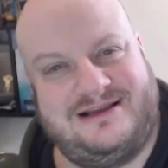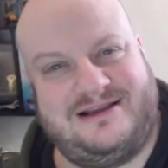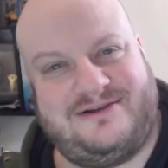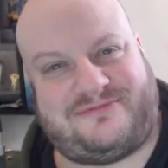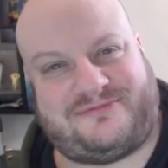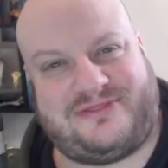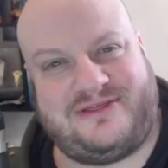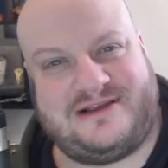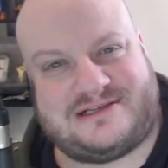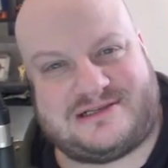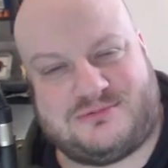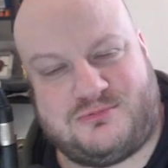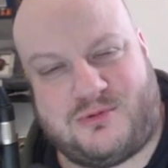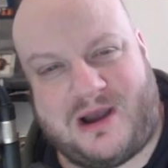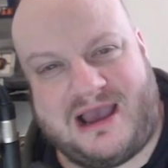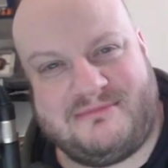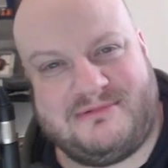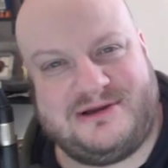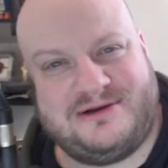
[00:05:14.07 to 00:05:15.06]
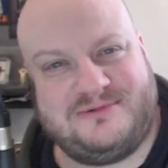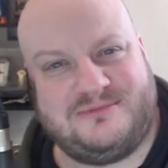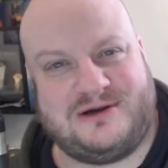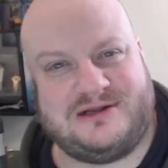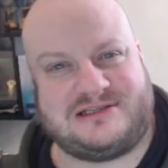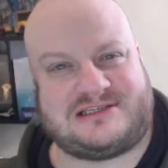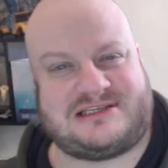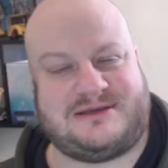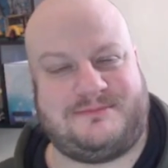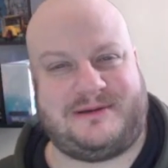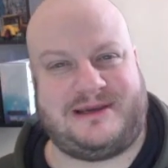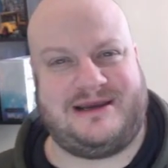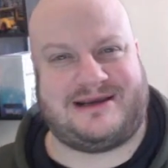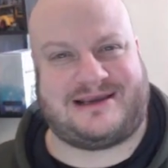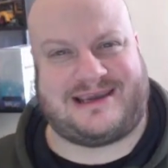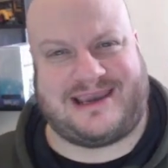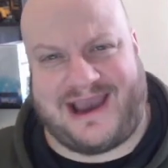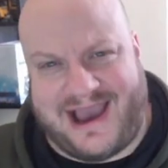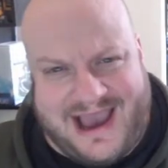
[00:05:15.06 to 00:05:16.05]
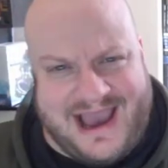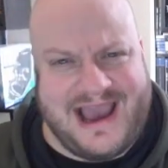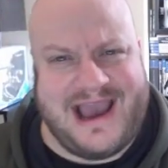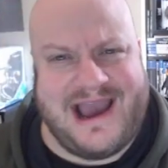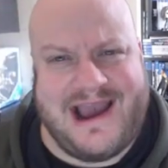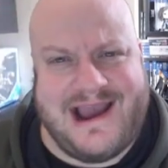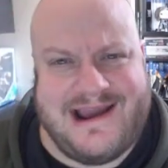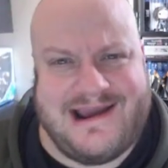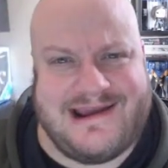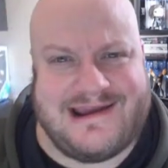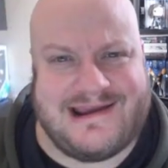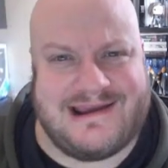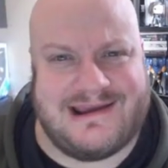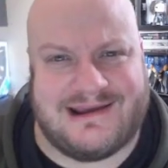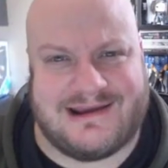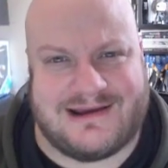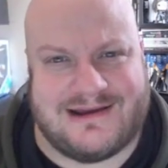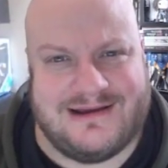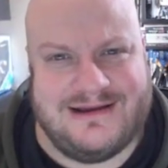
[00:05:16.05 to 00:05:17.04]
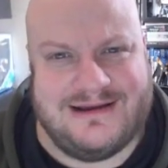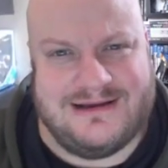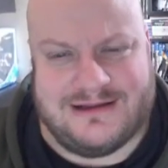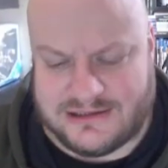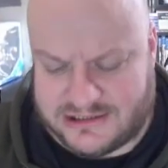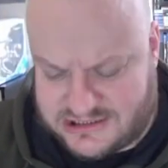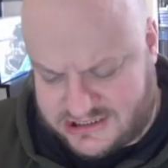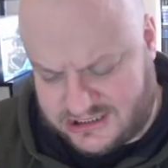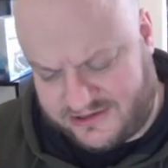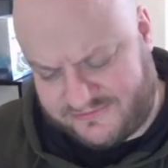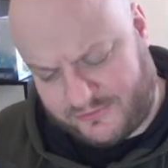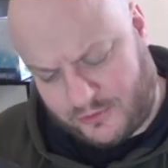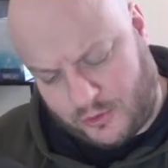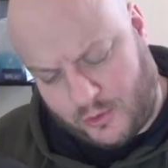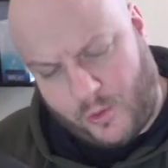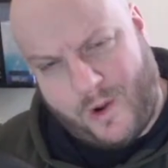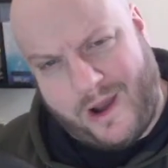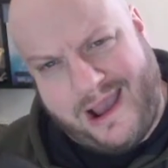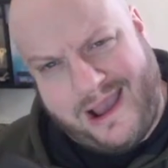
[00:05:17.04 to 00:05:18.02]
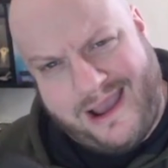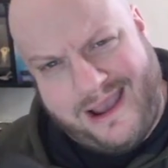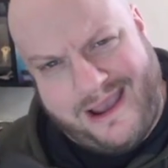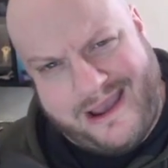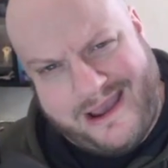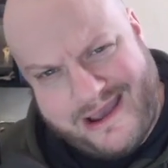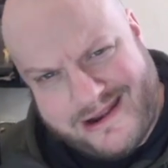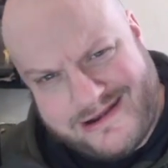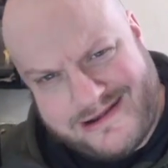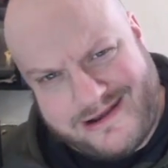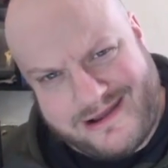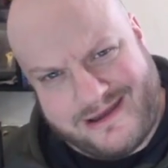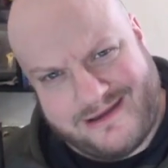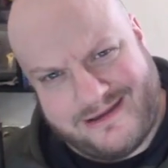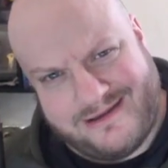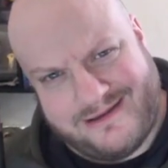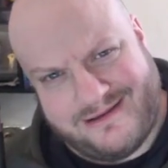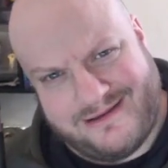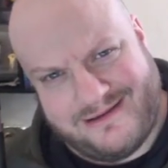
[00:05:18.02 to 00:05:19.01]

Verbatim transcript: If this woman wants to be a Kang instead of a Quan,